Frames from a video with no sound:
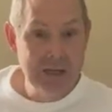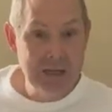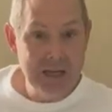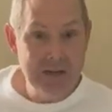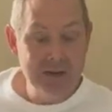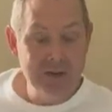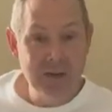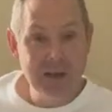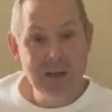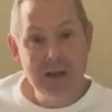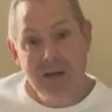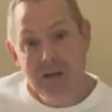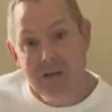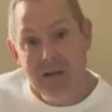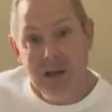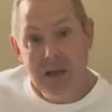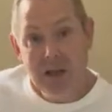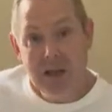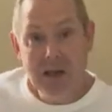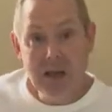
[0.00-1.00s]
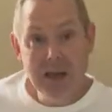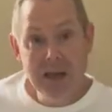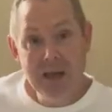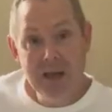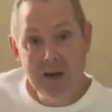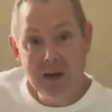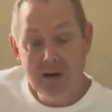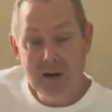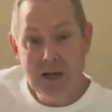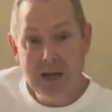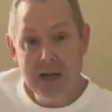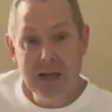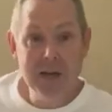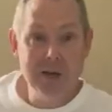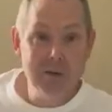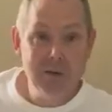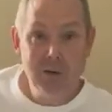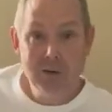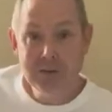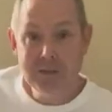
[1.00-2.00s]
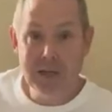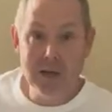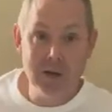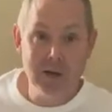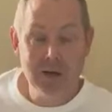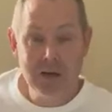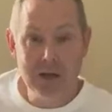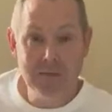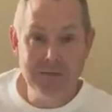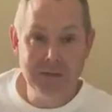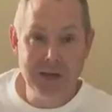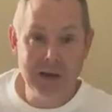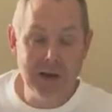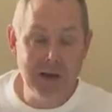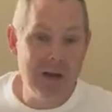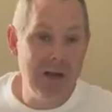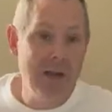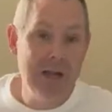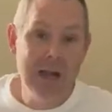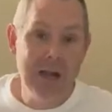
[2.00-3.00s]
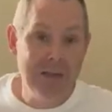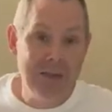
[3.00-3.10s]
And they're like, oh yeah, I had a rotator cuff tear.